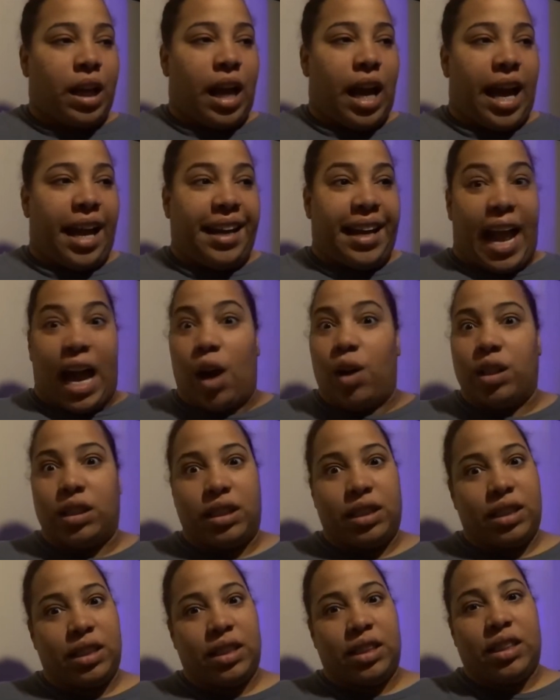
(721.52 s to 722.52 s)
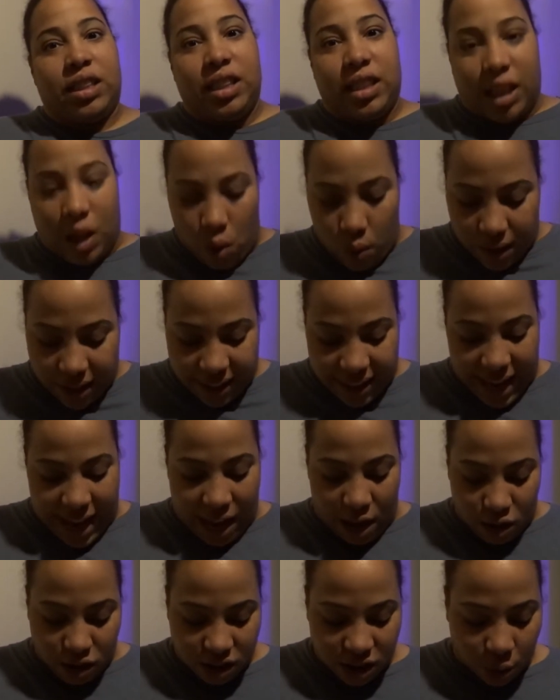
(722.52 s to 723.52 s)
and now it's going
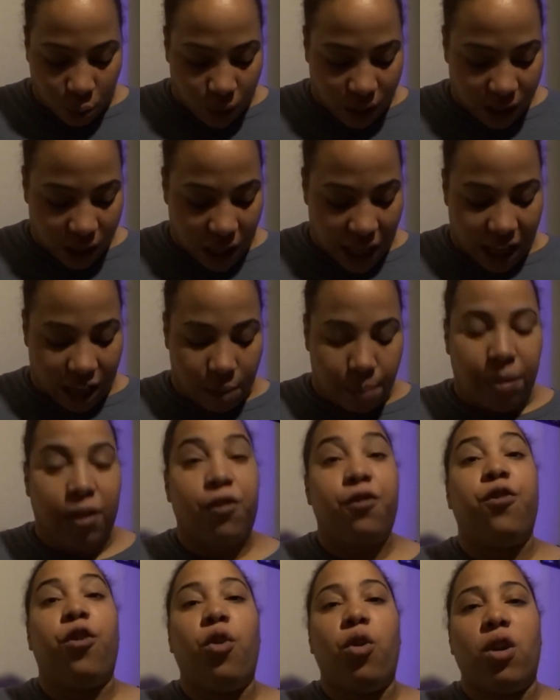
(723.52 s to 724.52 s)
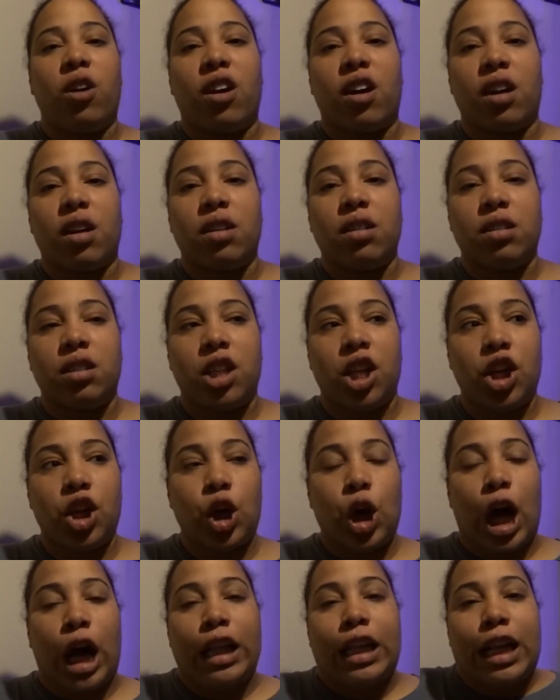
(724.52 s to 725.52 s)
down to where, like, before, you know
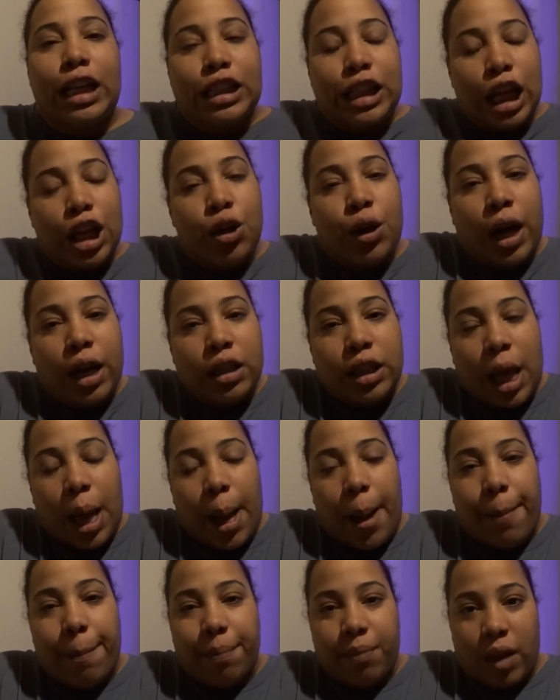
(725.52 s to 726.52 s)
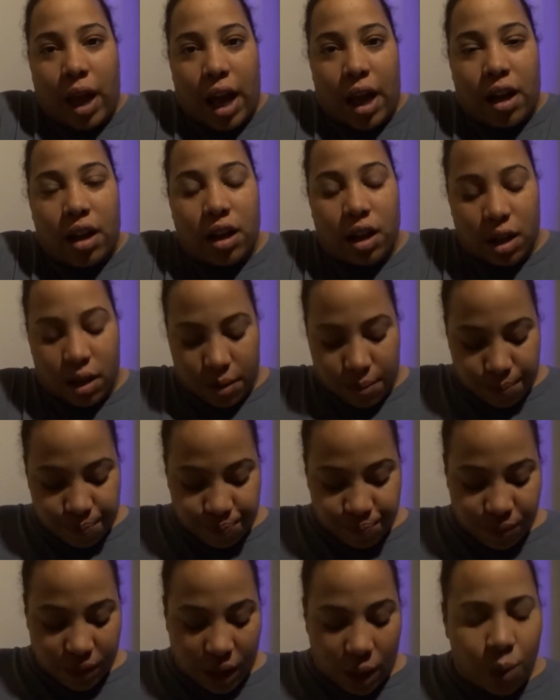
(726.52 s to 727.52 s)
how they say you got that
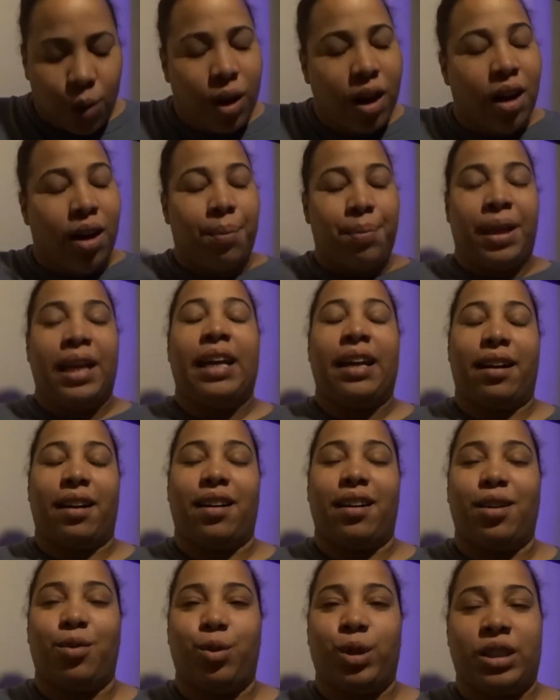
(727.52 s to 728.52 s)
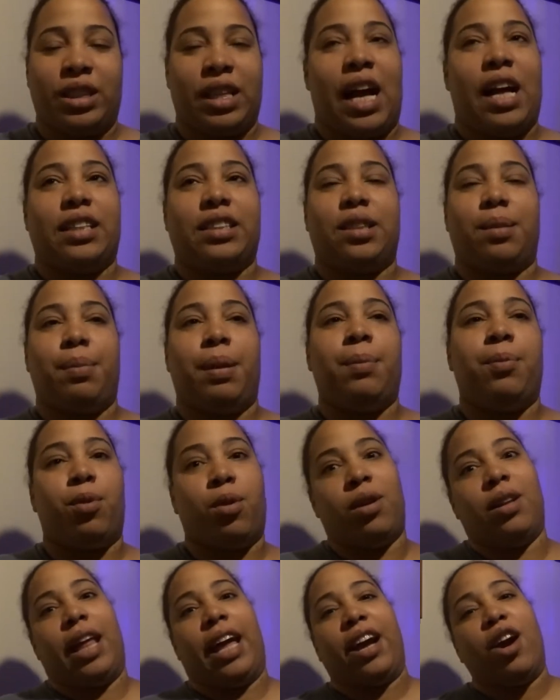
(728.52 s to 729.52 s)
well, up here in Wisconsin, people
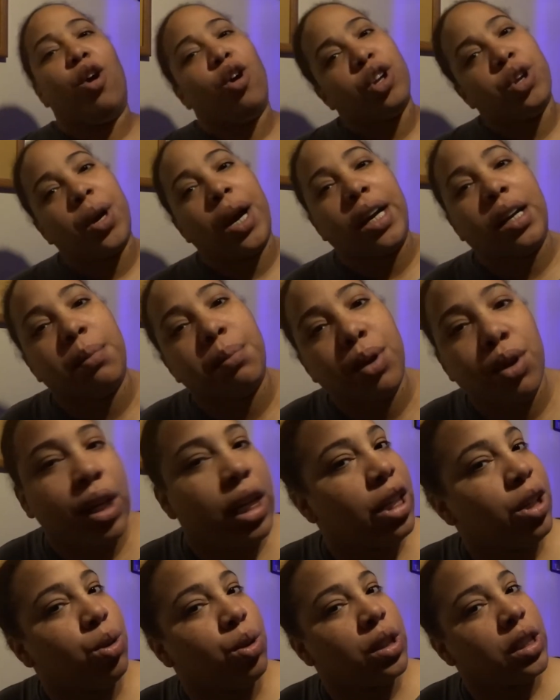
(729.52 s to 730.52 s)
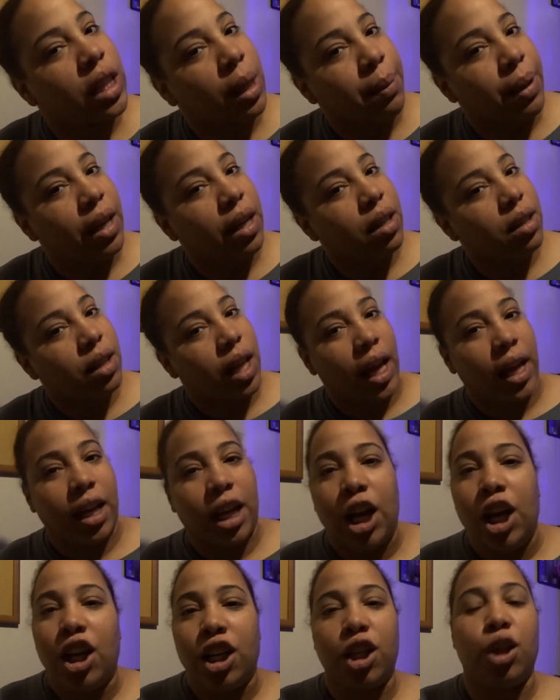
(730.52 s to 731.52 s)
are like, oh, you got a booty do stomach, like
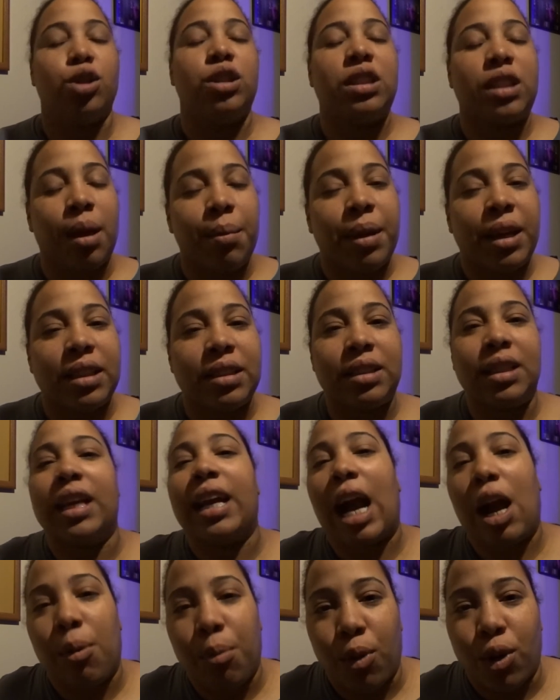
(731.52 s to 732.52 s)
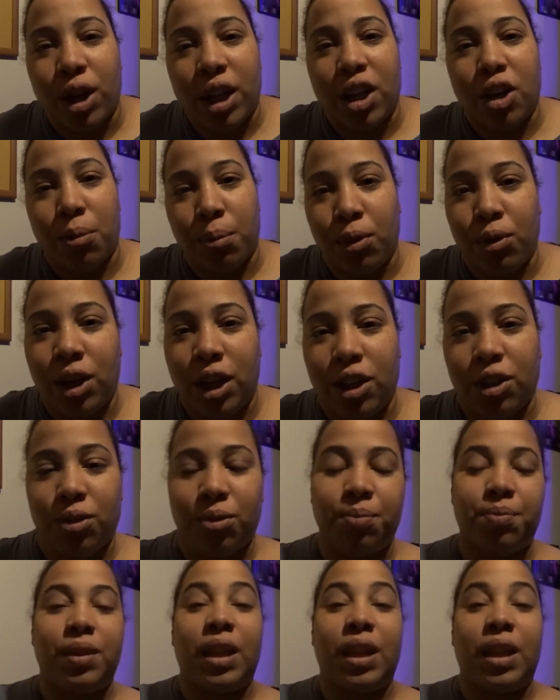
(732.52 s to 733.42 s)
your stomach stick out more than your booty do.